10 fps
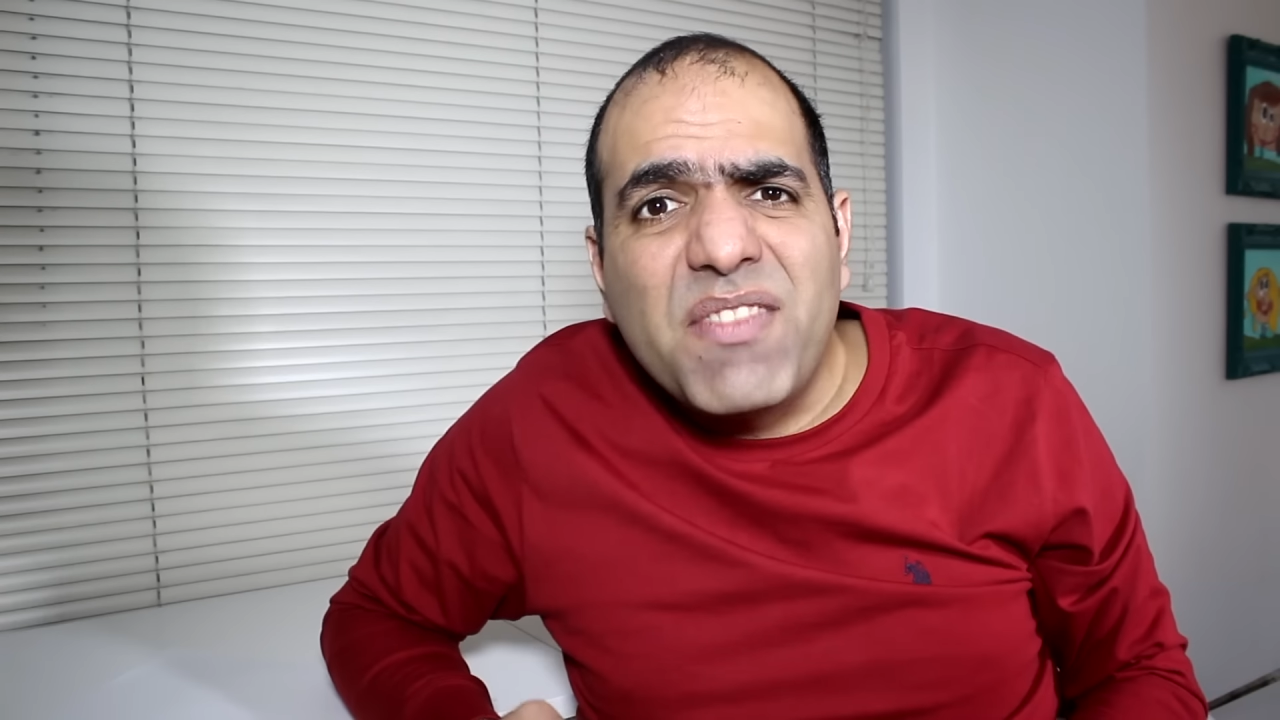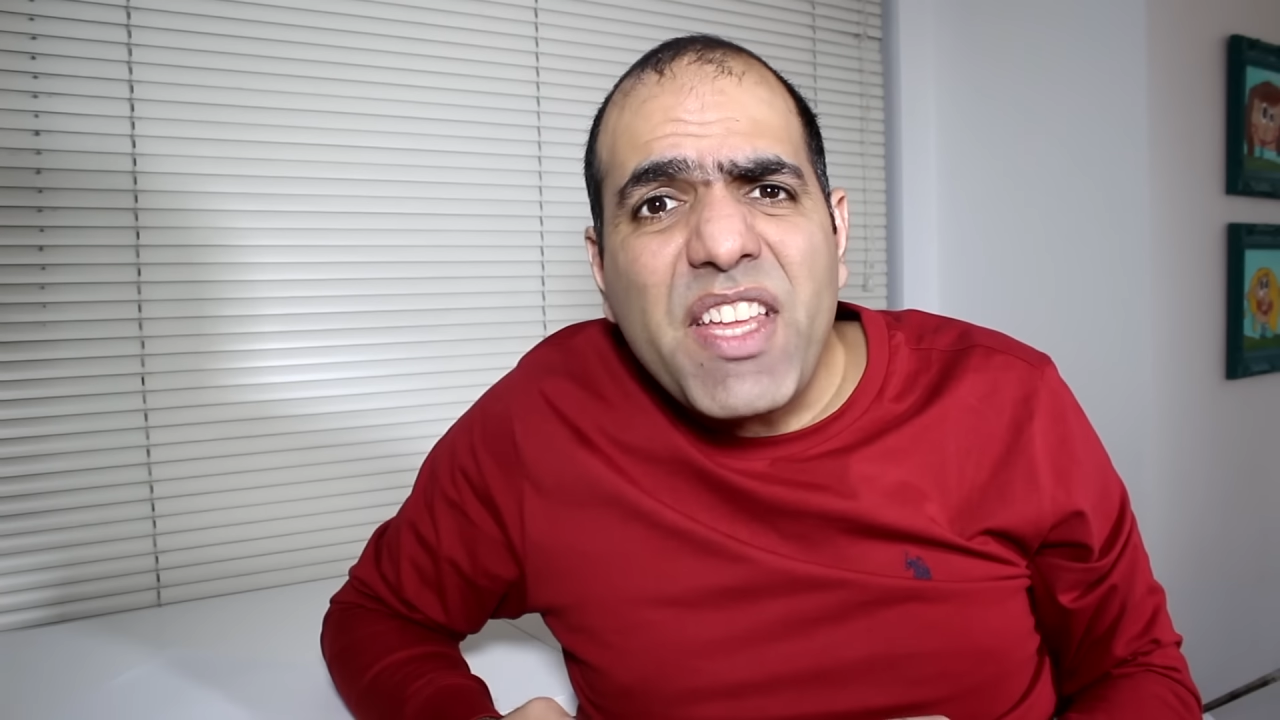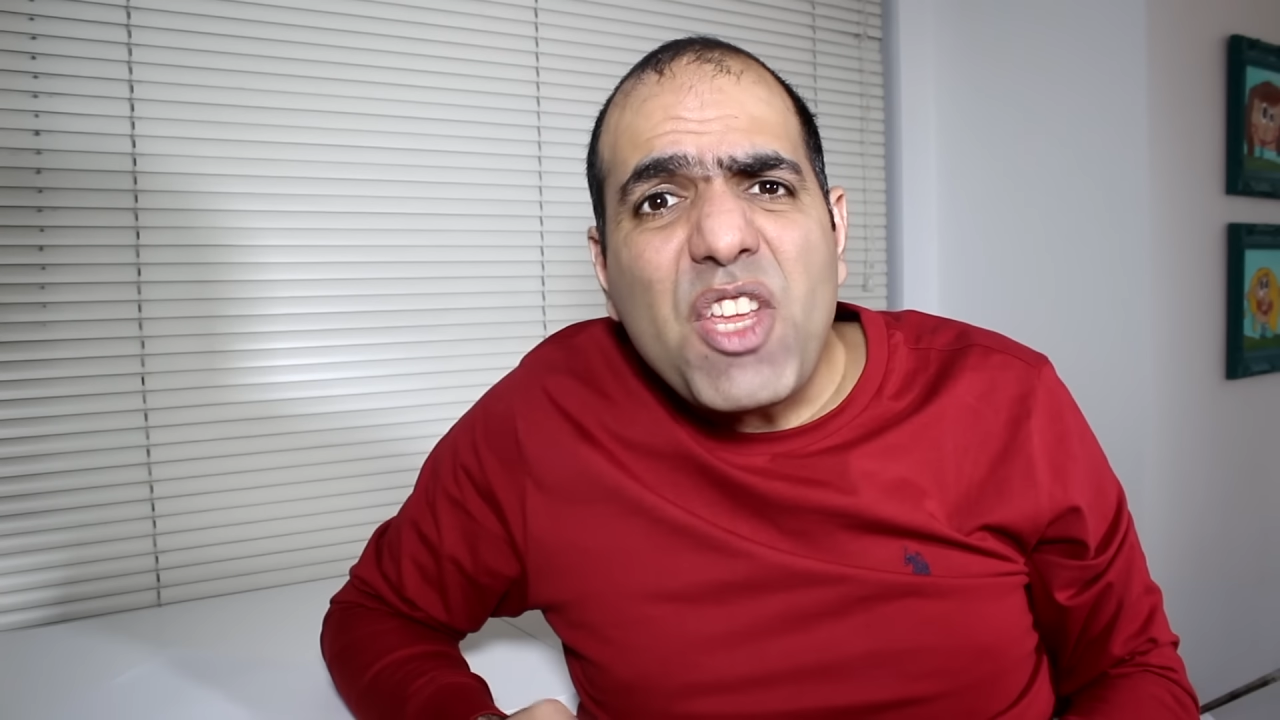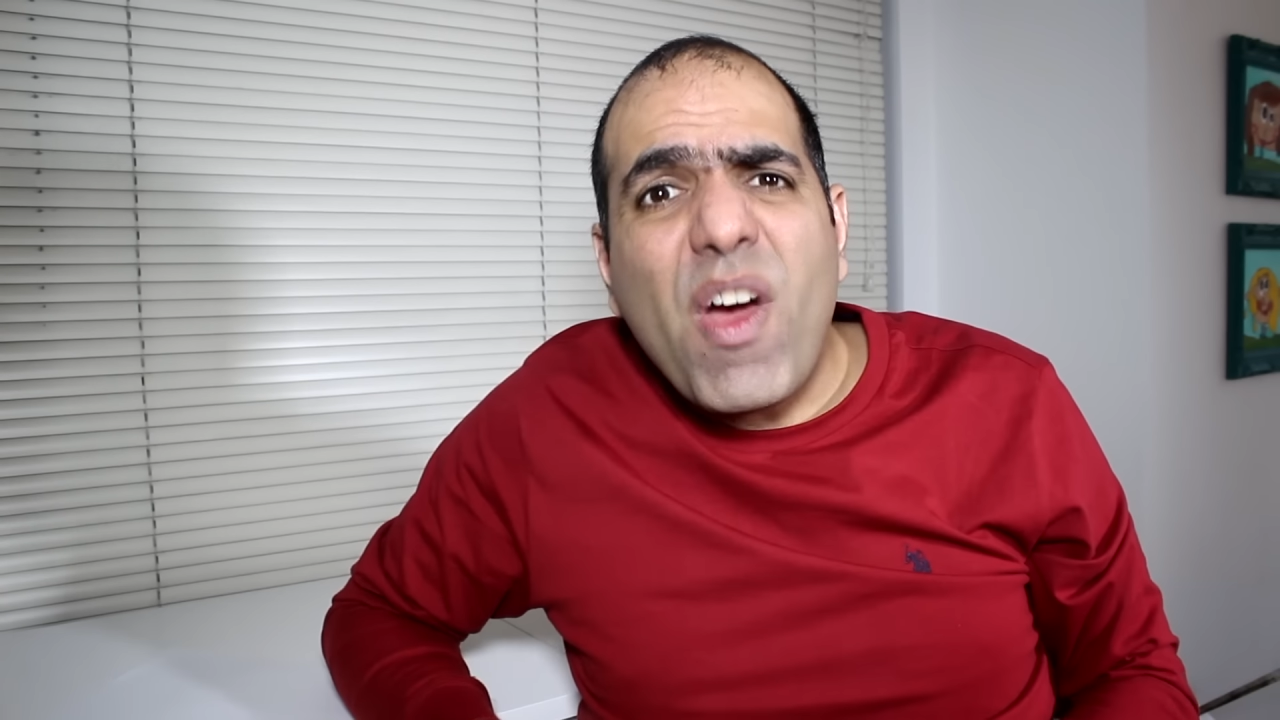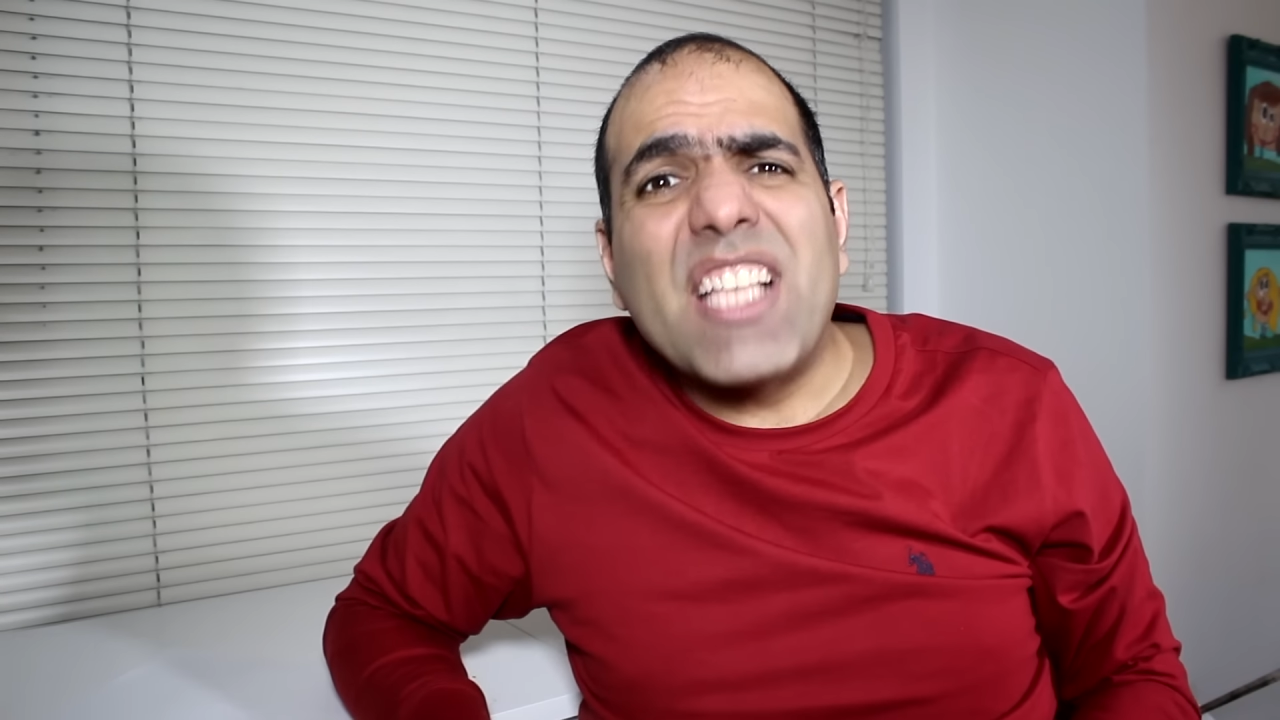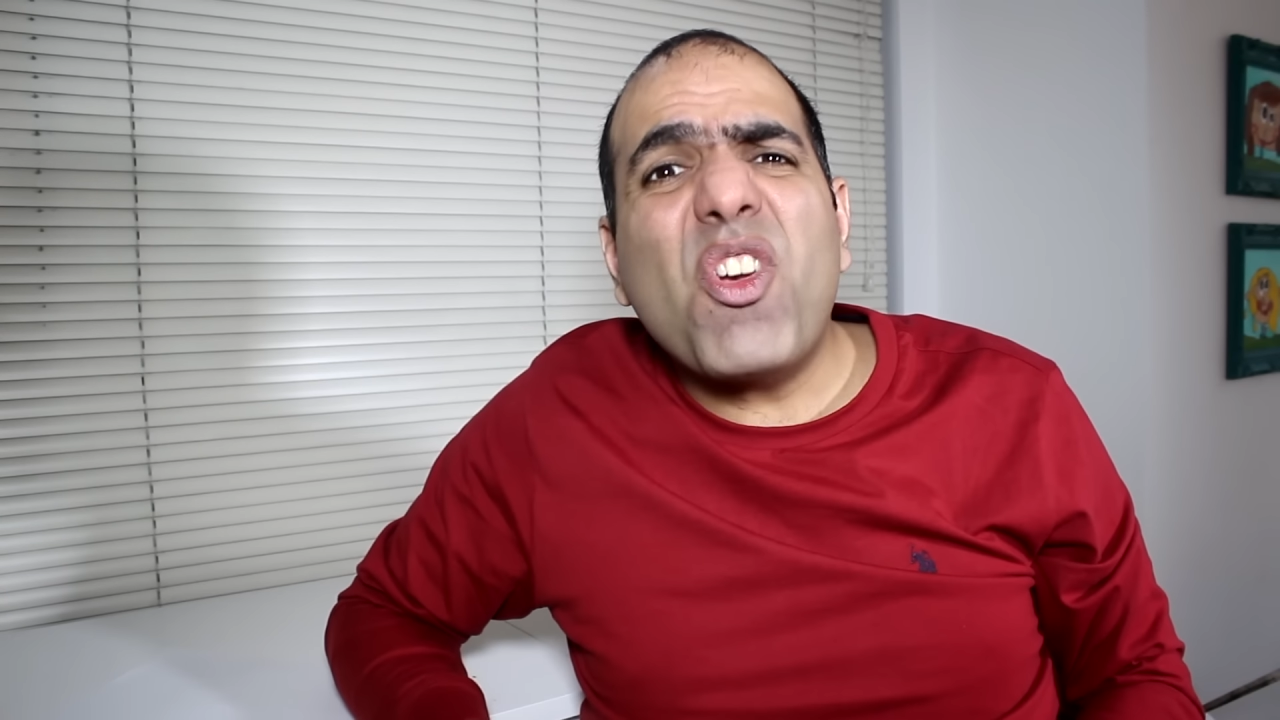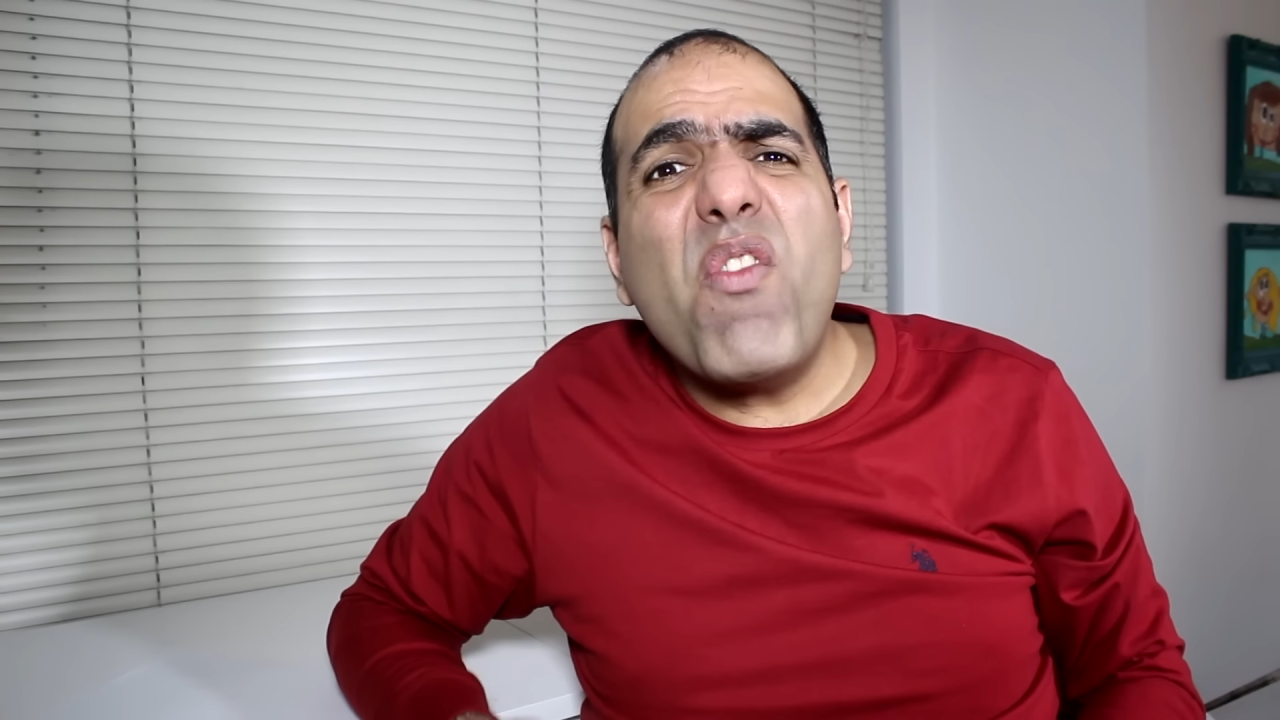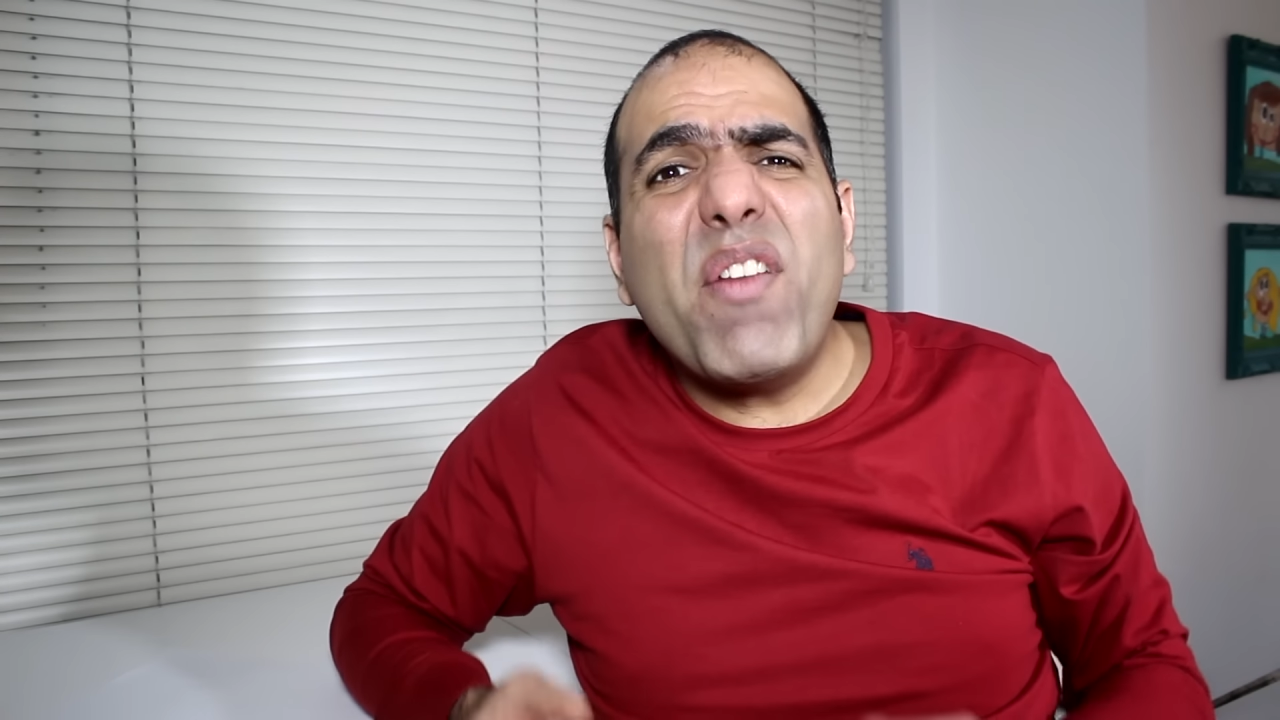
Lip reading: video has over